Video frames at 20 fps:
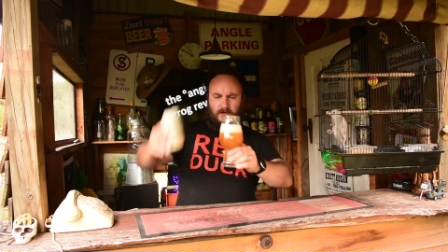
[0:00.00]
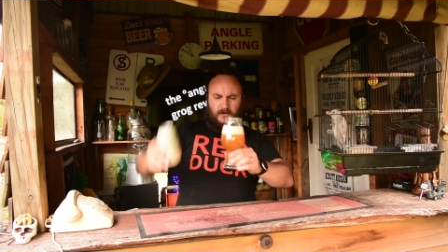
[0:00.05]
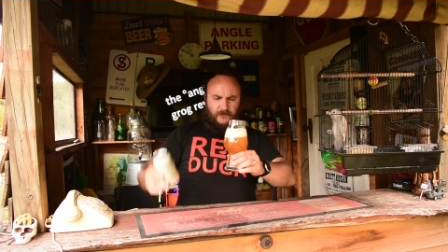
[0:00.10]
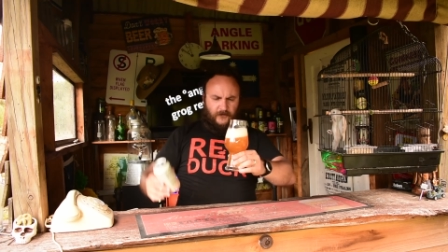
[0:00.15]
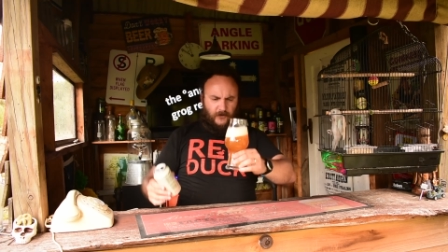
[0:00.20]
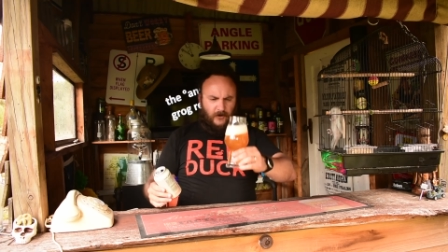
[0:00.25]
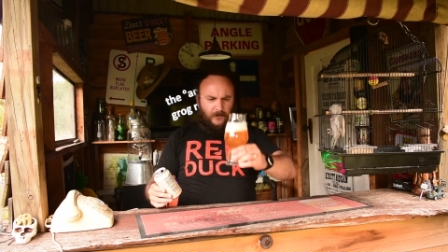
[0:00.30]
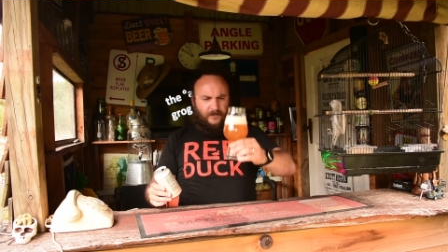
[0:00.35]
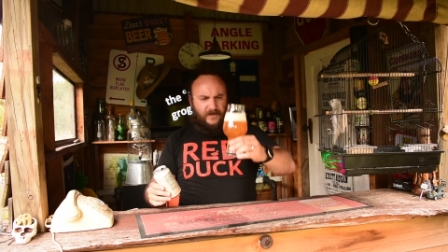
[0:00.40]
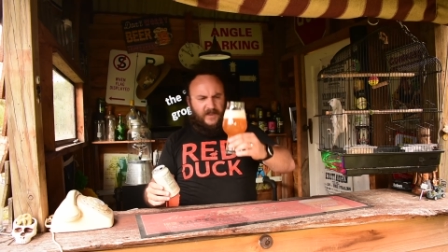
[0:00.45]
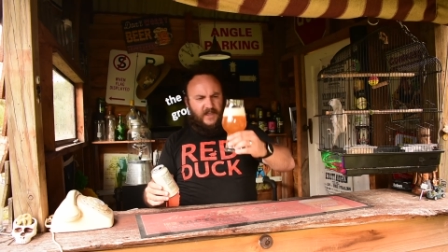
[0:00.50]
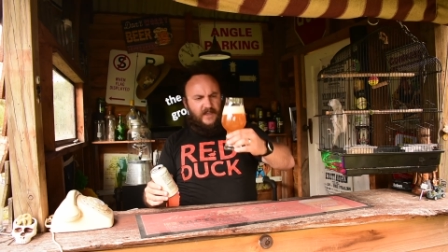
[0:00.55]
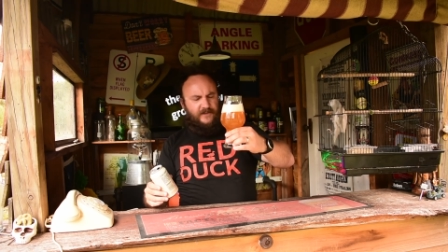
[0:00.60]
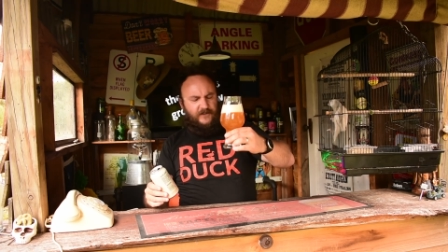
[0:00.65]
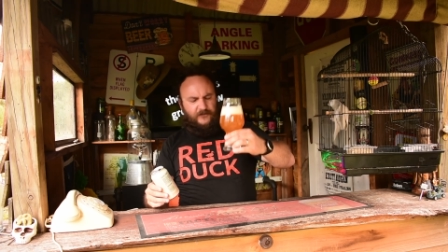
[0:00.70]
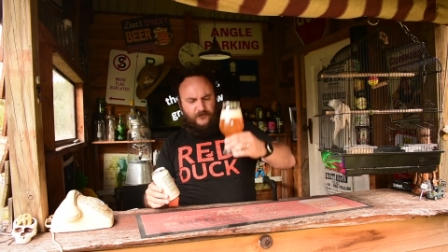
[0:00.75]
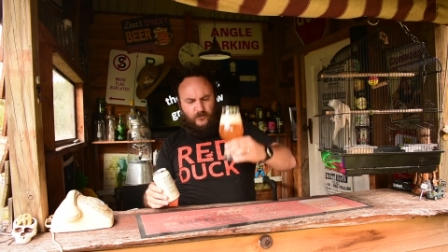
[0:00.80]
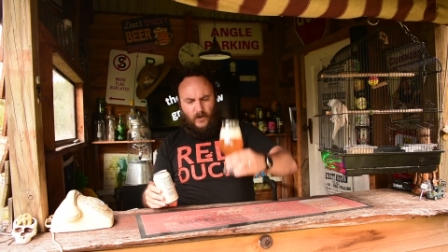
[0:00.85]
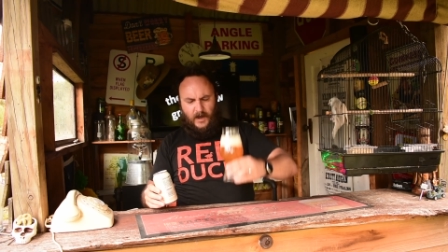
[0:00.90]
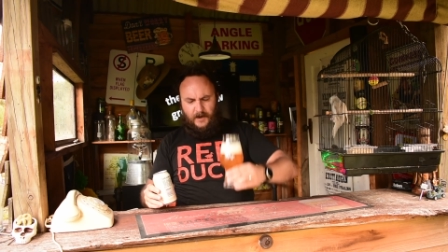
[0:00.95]
For a beer
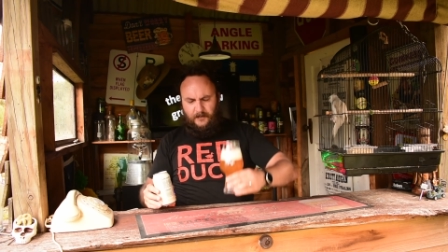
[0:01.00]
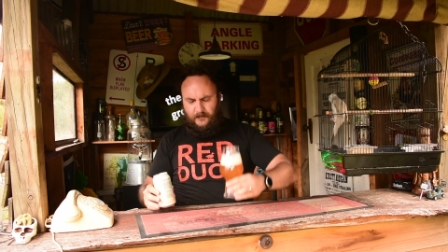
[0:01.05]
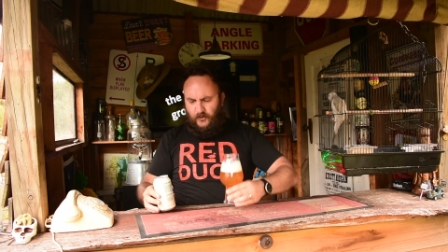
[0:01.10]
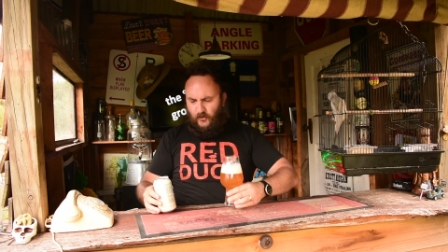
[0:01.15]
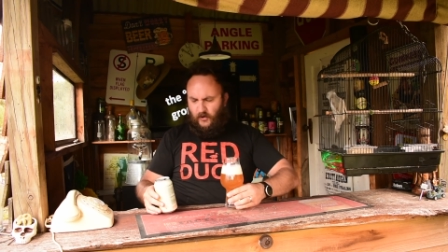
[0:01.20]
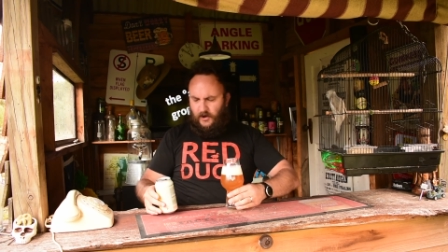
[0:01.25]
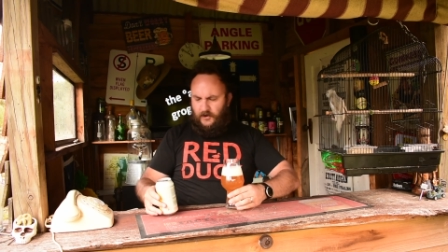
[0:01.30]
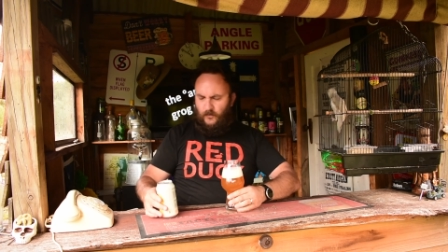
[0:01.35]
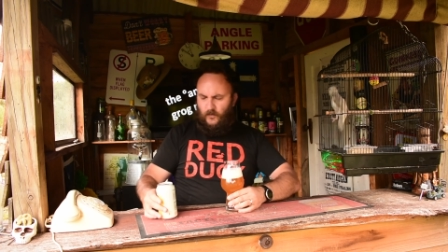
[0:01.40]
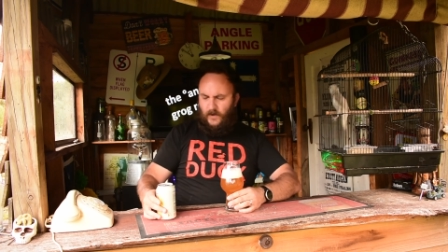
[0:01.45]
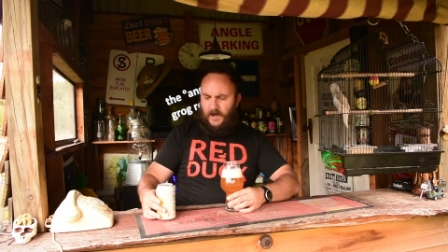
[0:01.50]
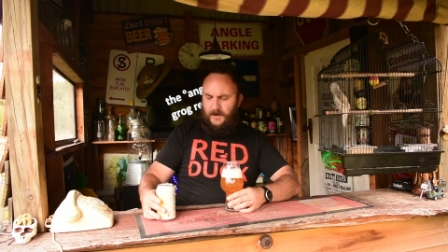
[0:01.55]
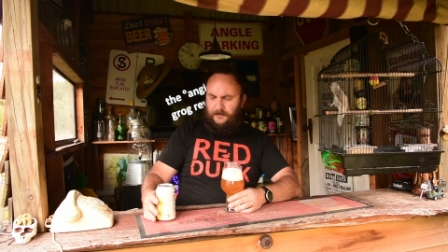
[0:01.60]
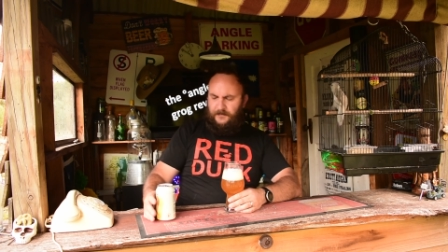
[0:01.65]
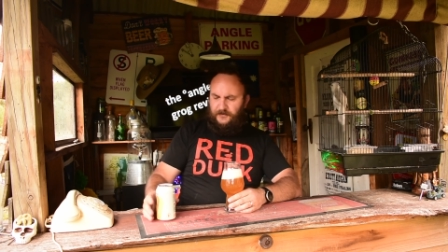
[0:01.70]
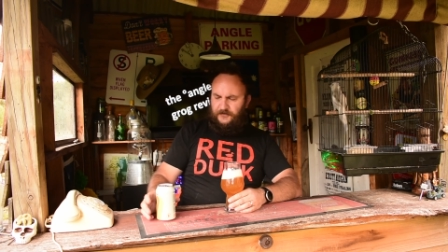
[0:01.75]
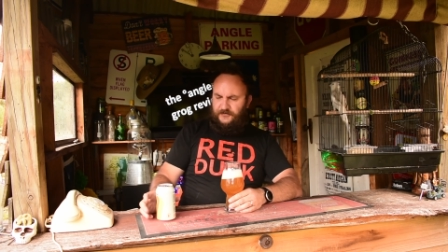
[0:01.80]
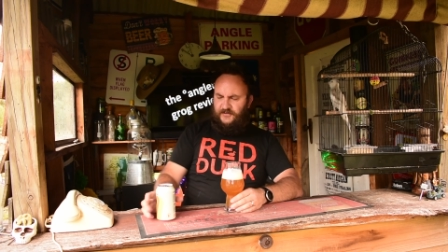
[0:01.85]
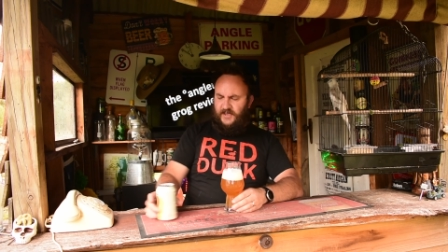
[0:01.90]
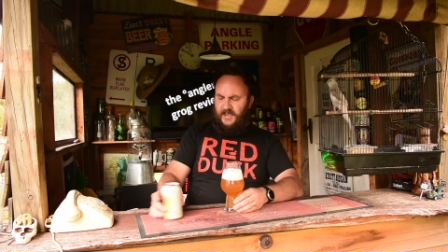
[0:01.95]
that's
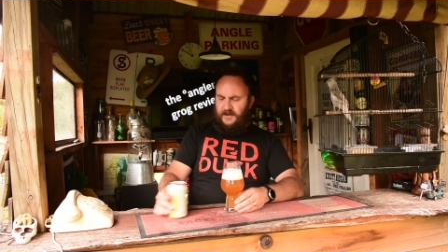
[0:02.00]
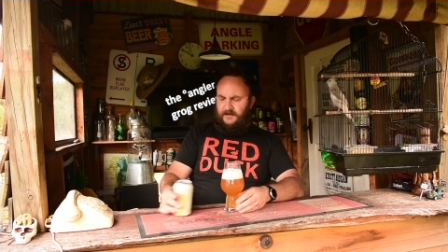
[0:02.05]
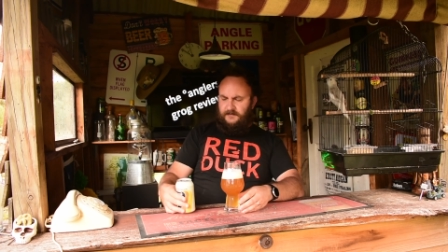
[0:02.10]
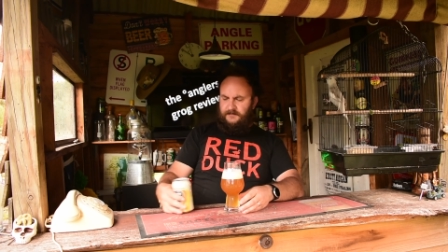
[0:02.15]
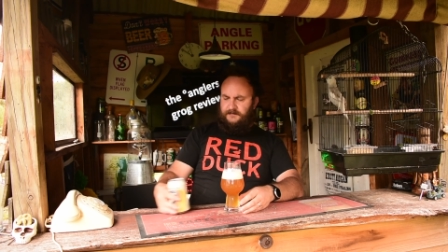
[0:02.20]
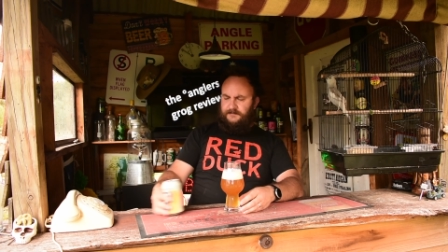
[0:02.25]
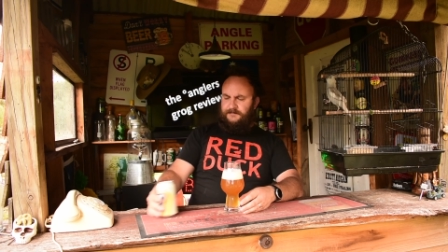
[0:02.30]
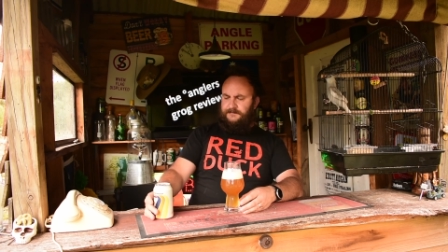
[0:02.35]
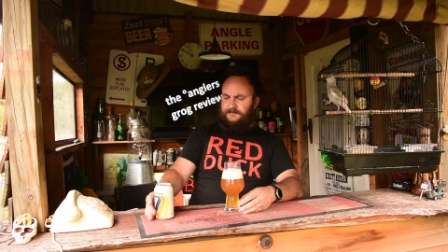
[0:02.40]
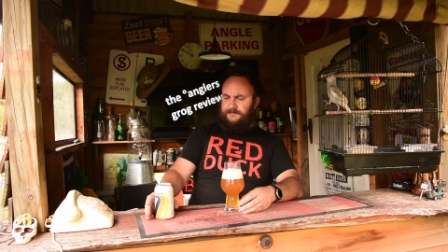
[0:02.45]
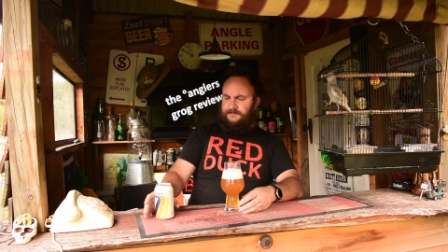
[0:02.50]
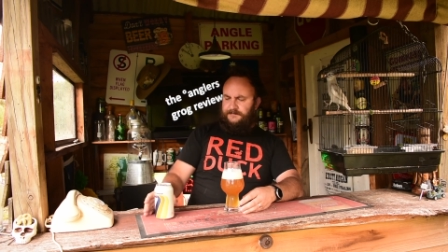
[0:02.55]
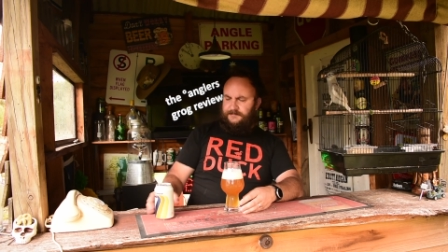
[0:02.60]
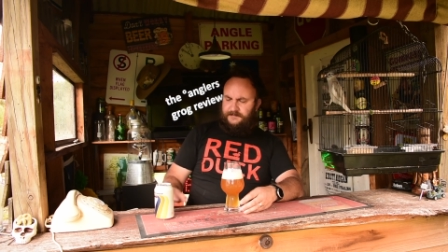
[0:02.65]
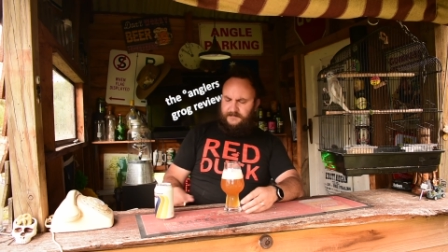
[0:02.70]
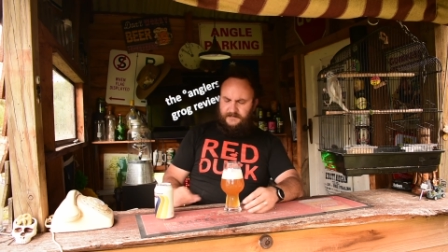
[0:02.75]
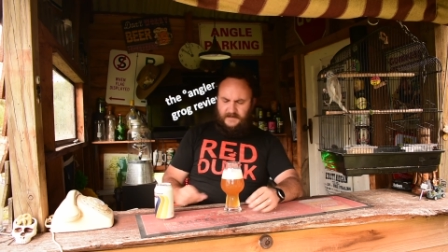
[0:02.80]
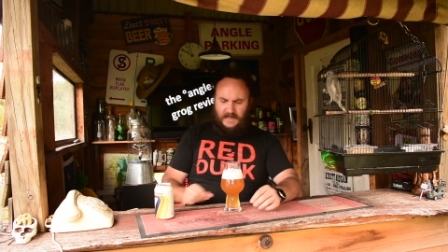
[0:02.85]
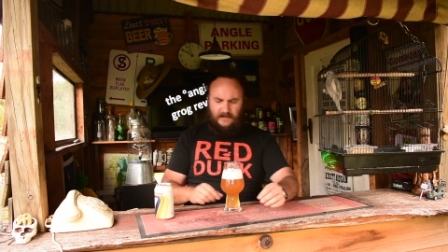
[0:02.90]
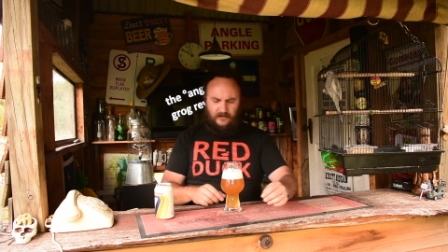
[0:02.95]
1.1%,
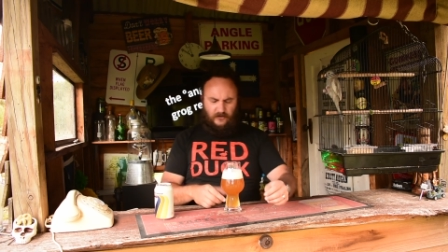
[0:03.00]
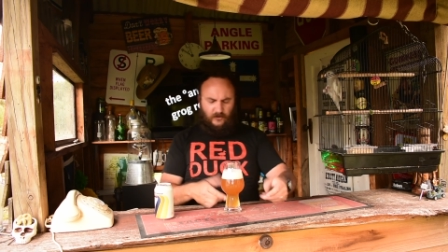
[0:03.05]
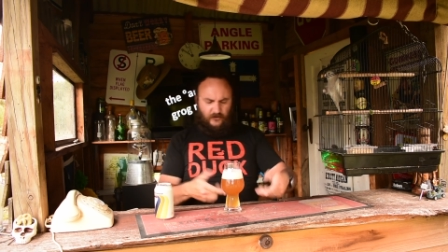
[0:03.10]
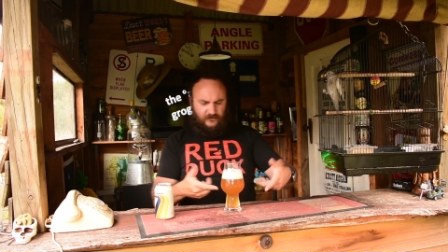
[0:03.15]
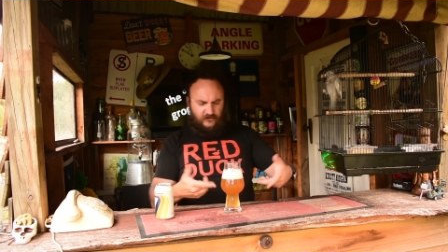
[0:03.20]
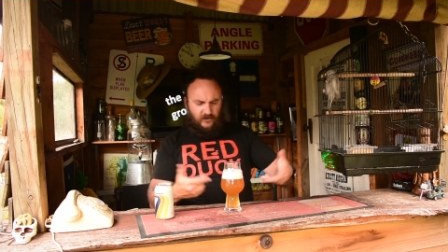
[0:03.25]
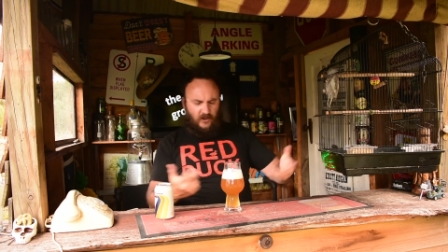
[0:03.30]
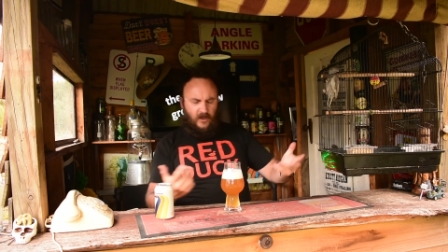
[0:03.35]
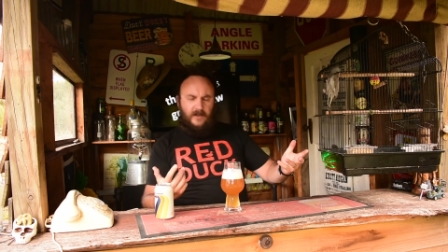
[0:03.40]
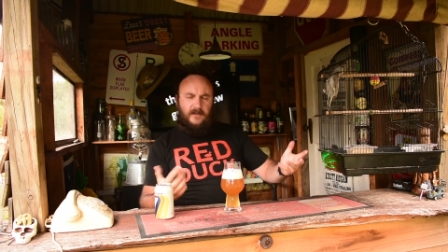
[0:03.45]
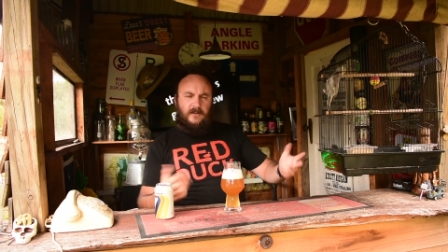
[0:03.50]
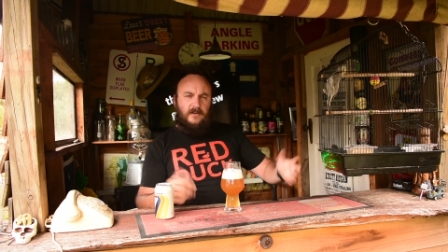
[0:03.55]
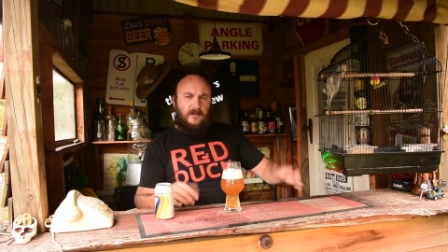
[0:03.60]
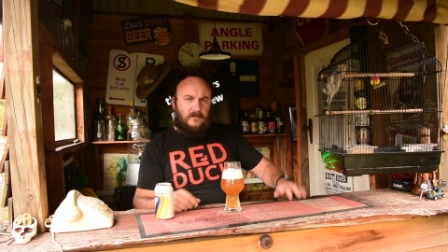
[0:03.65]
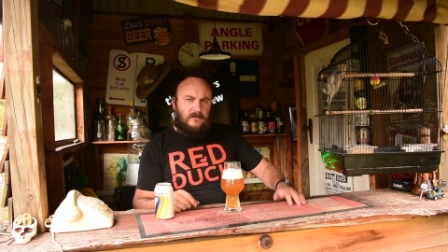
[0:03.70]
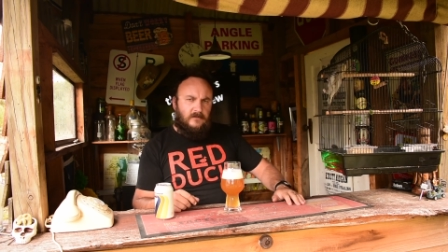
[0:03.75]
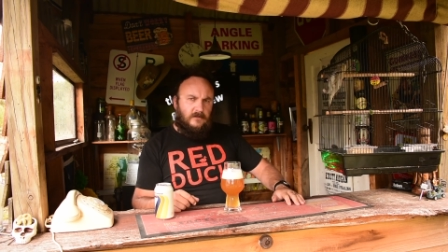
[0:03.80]
that looks like